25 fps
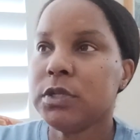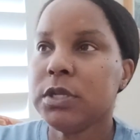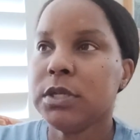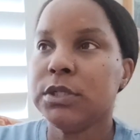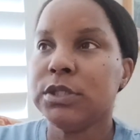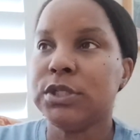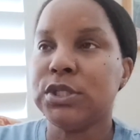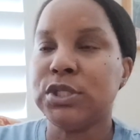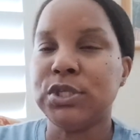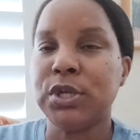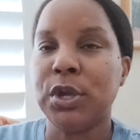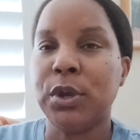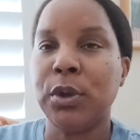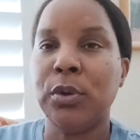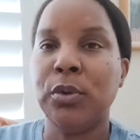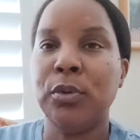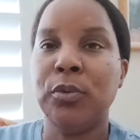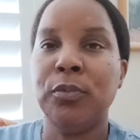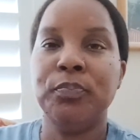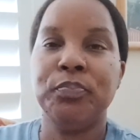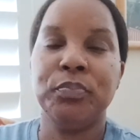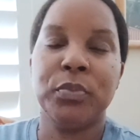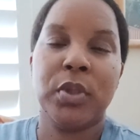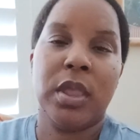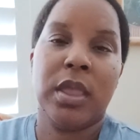
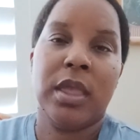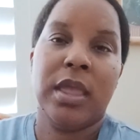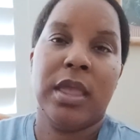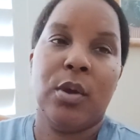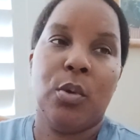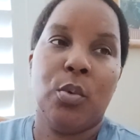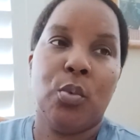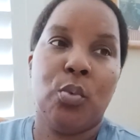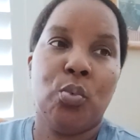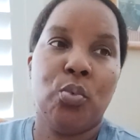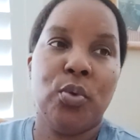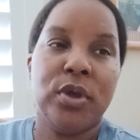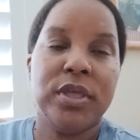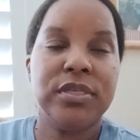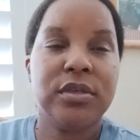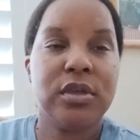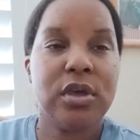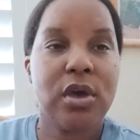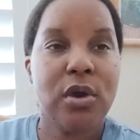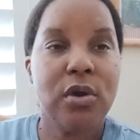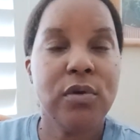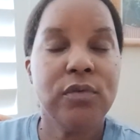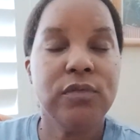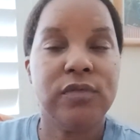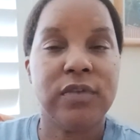So with
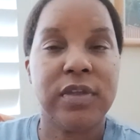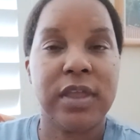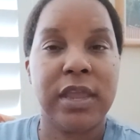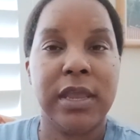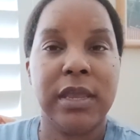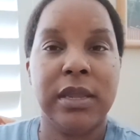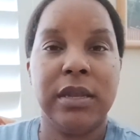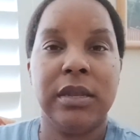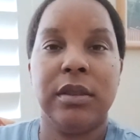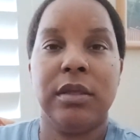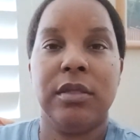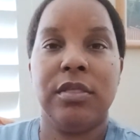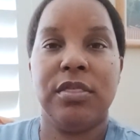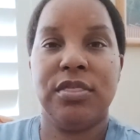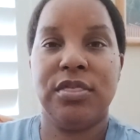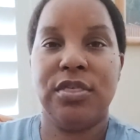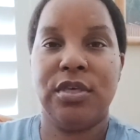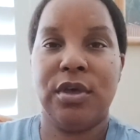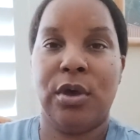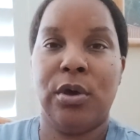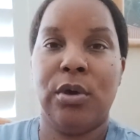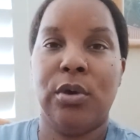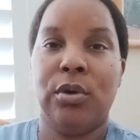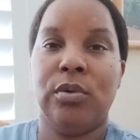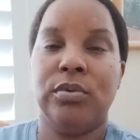COVID,
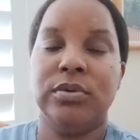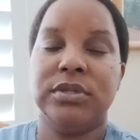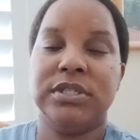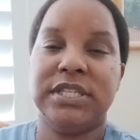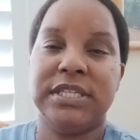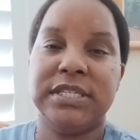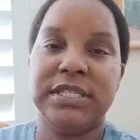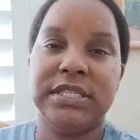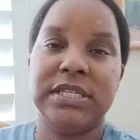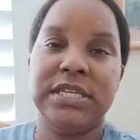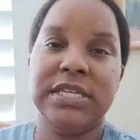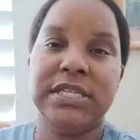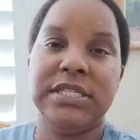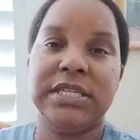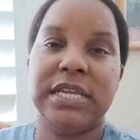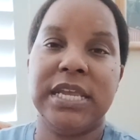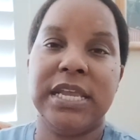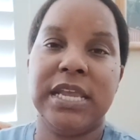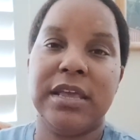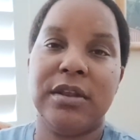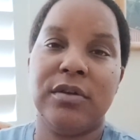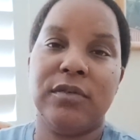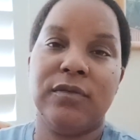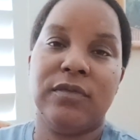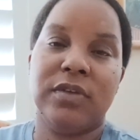though, Disney did
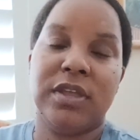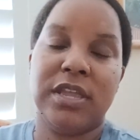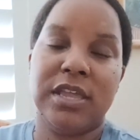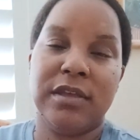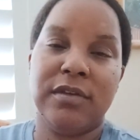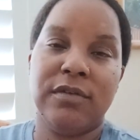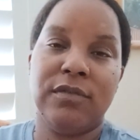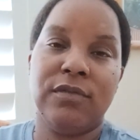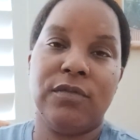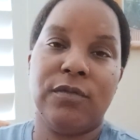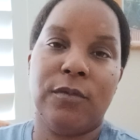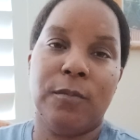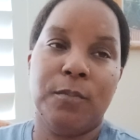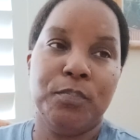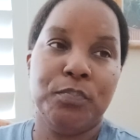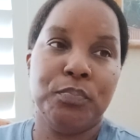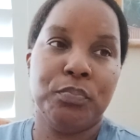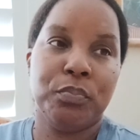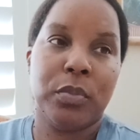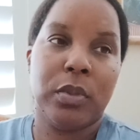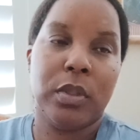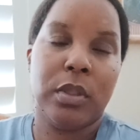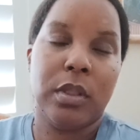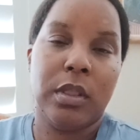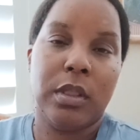
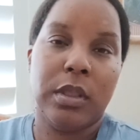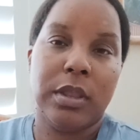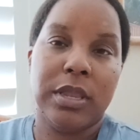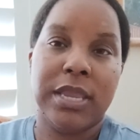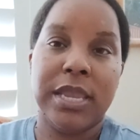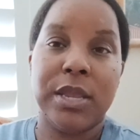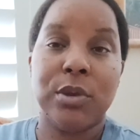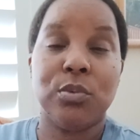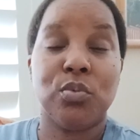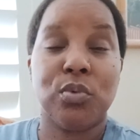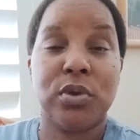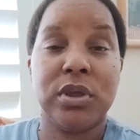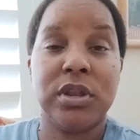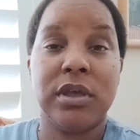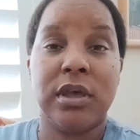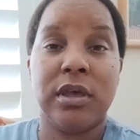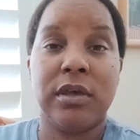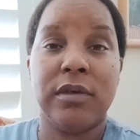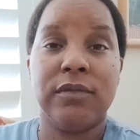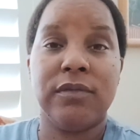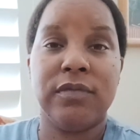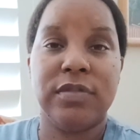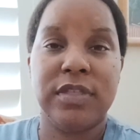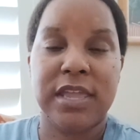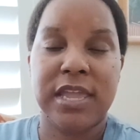get rid
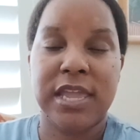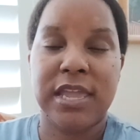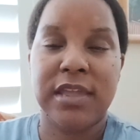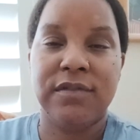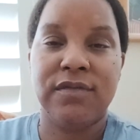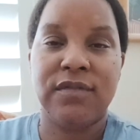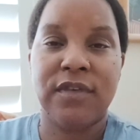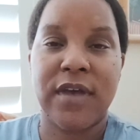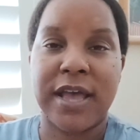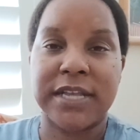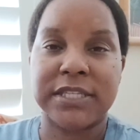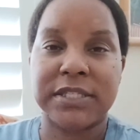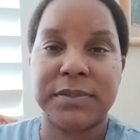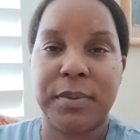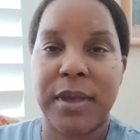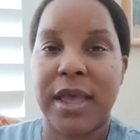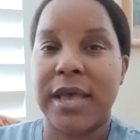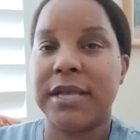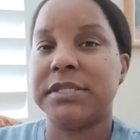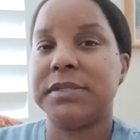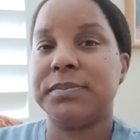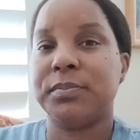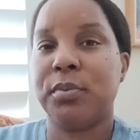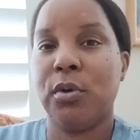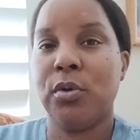of the
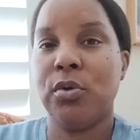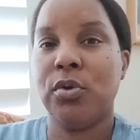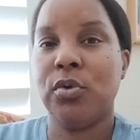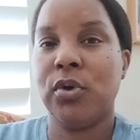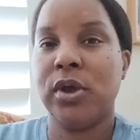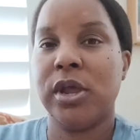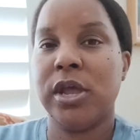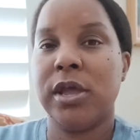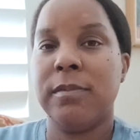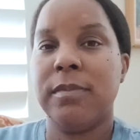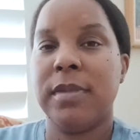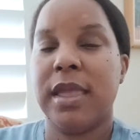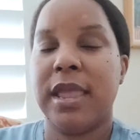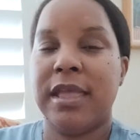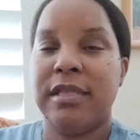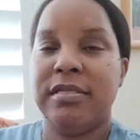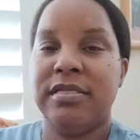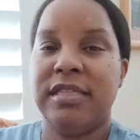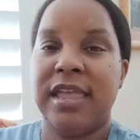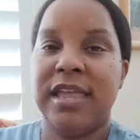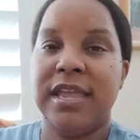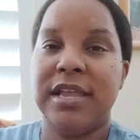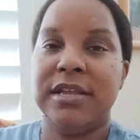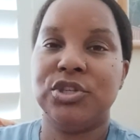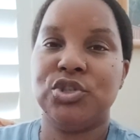FastPass program, and
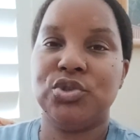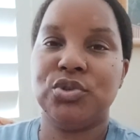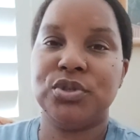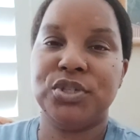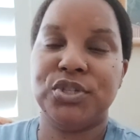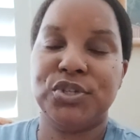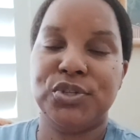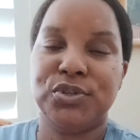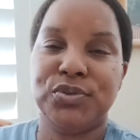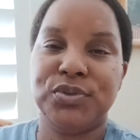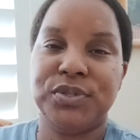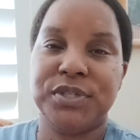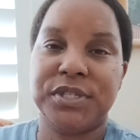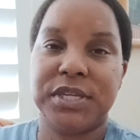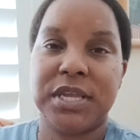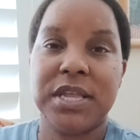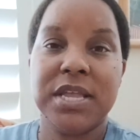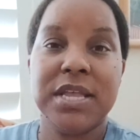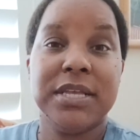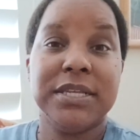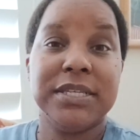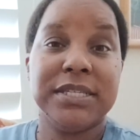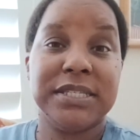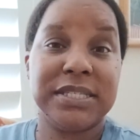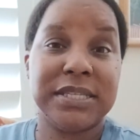they introduced
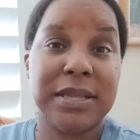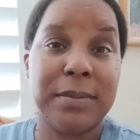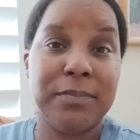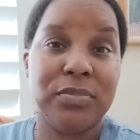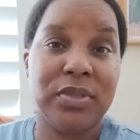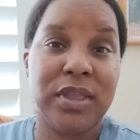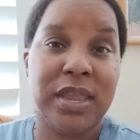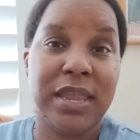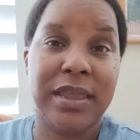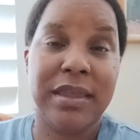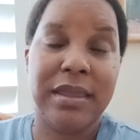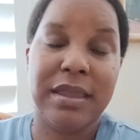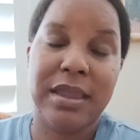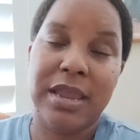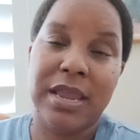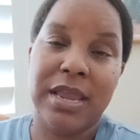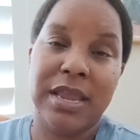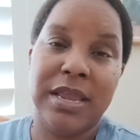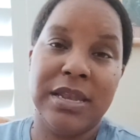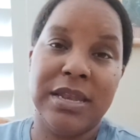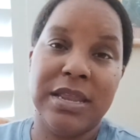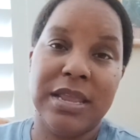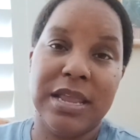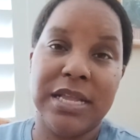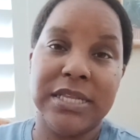something
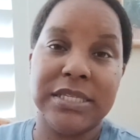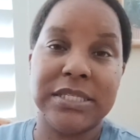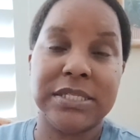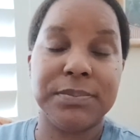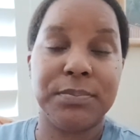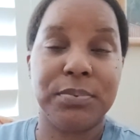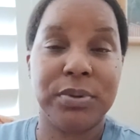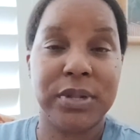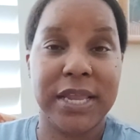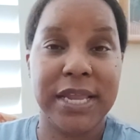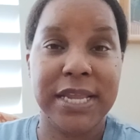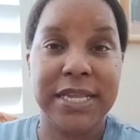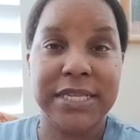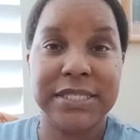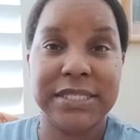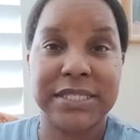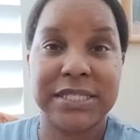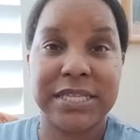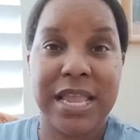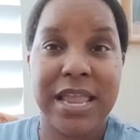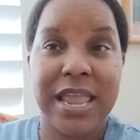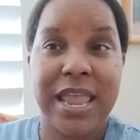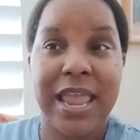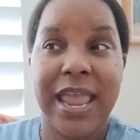in its place.